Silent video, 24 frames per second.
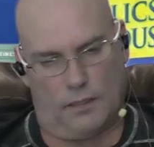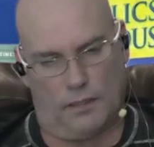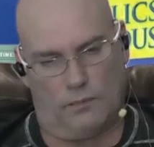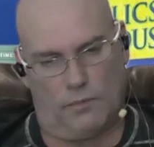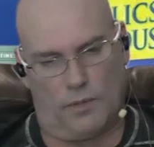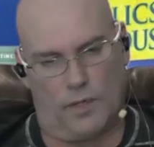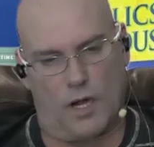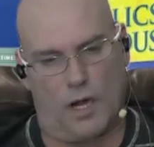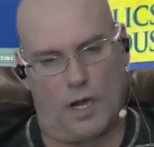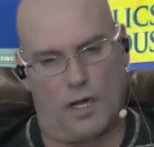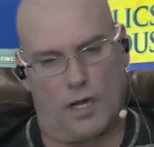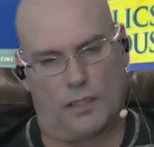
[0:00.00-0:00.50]

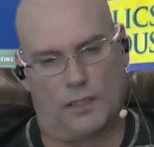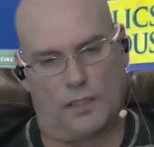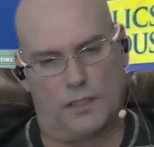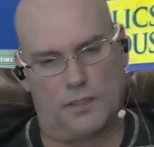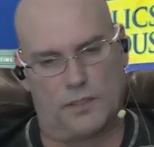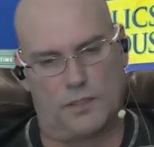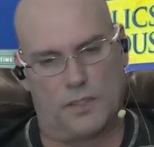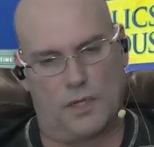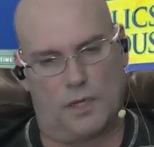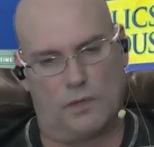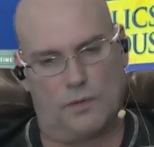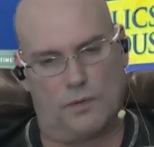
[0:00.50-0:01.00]

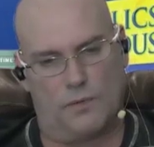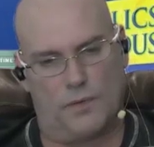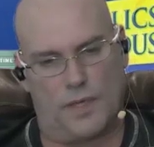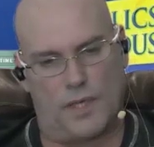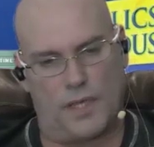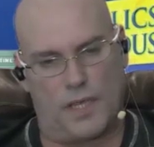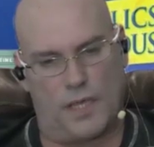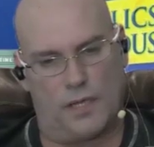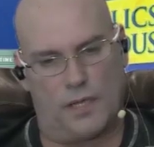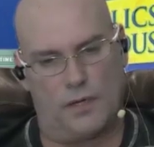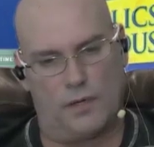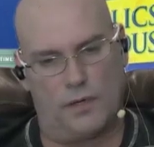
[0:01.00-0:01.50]
Regardless, though, the
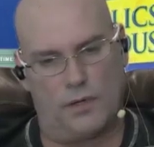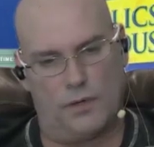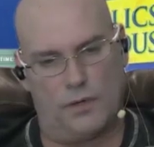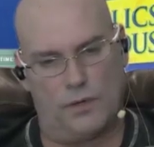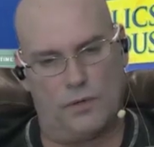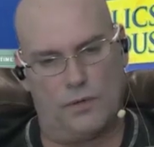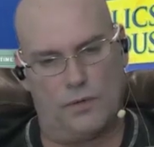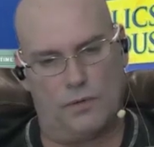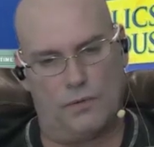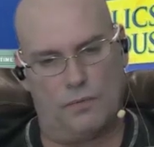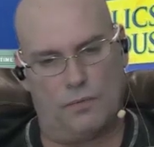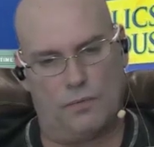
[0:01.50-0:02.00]
kid
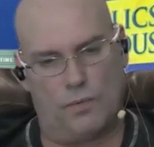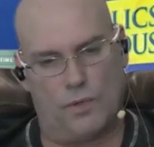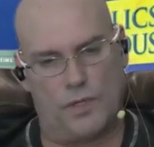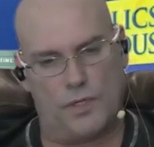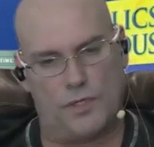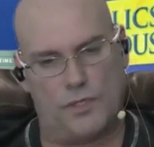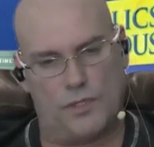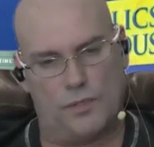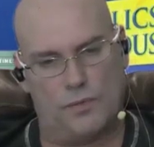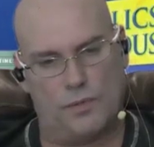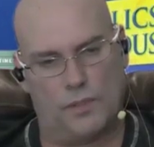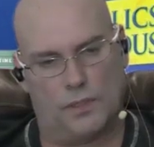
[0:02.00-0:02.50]
who
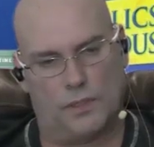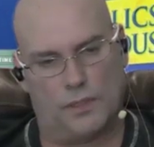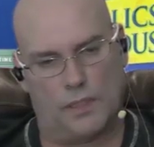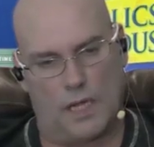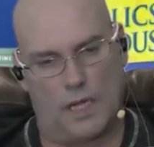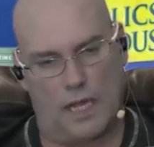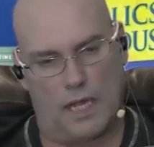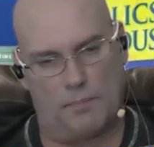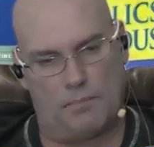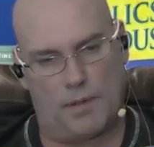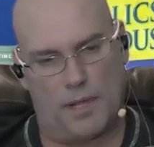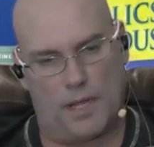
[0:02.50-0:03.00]
would do a
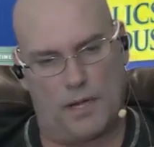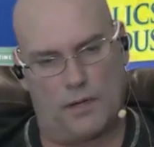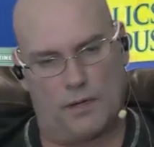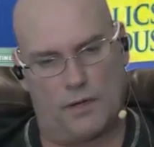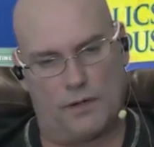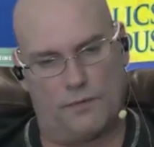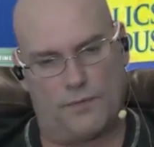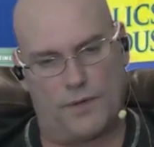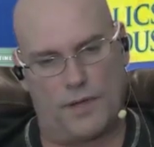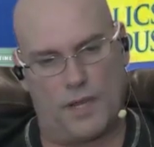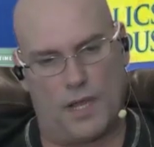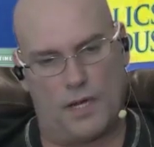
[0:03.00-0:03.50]
lot better
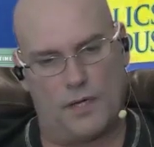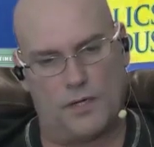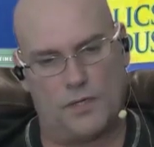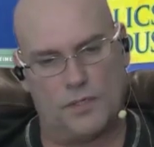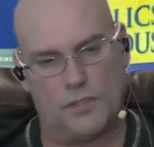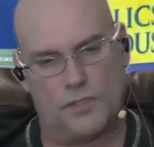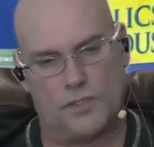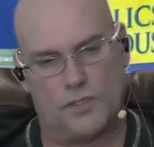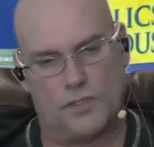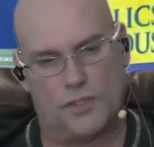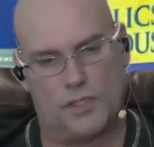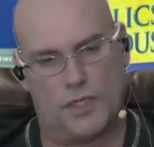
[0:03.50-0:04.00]
if he
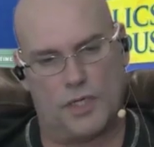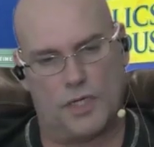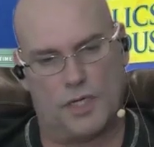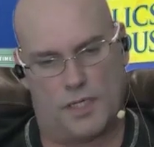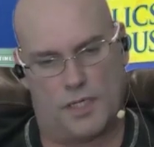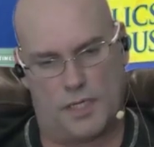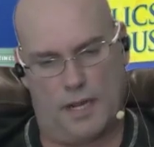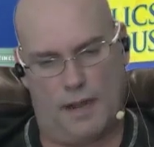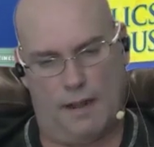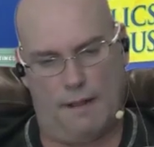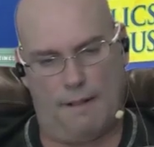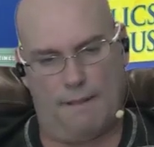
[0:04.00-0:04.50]

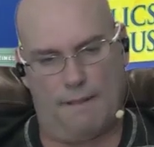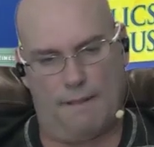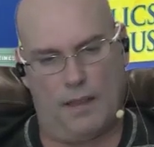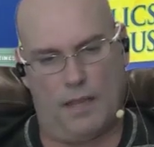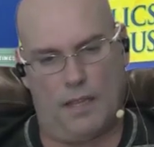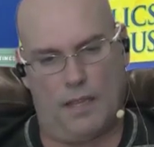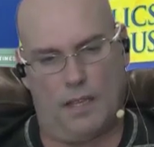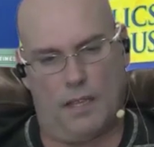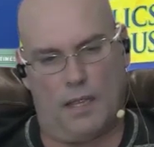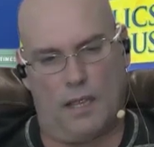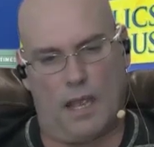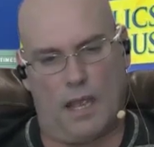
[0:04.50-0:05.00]
understood
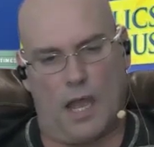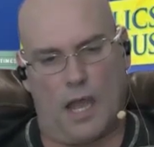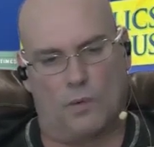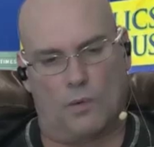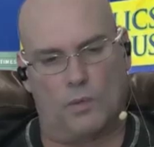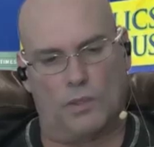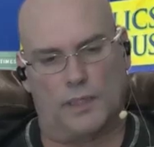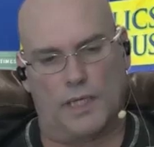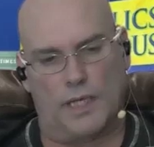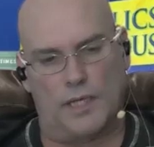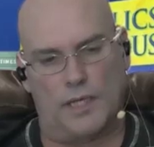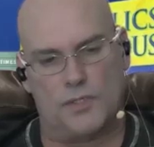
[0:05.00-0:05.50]
how
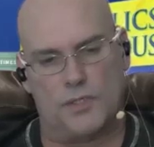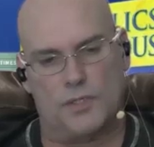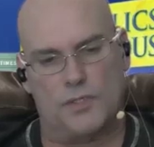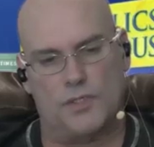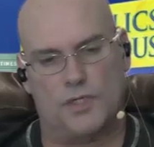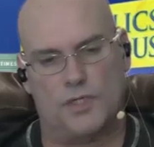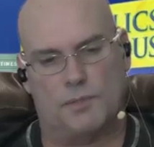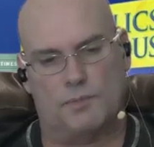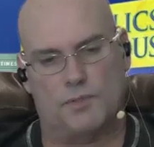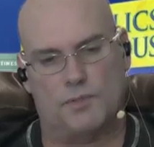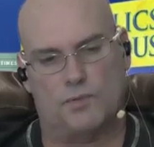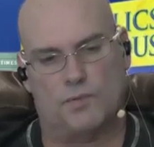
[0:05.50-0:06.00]

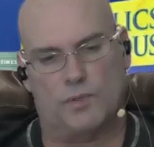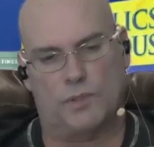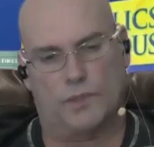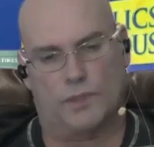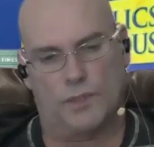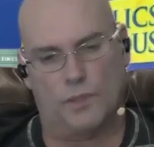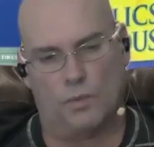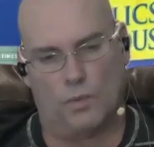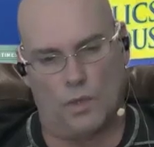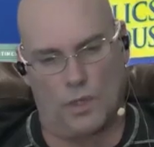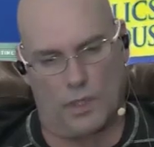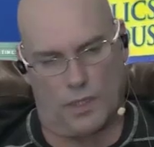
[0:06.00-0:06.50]
relationships
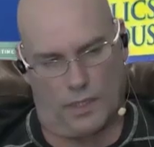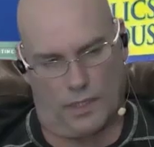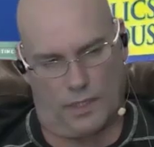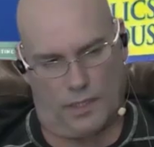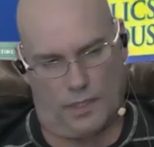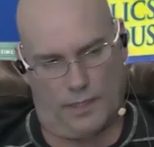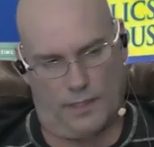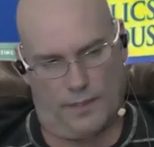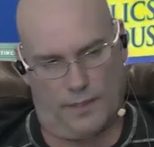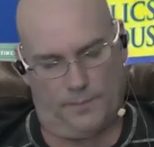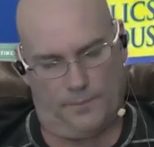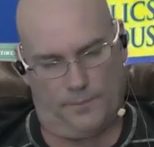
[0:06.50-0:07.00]
really
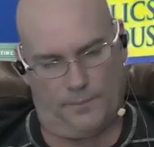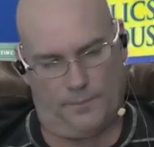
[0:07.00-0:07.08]
work.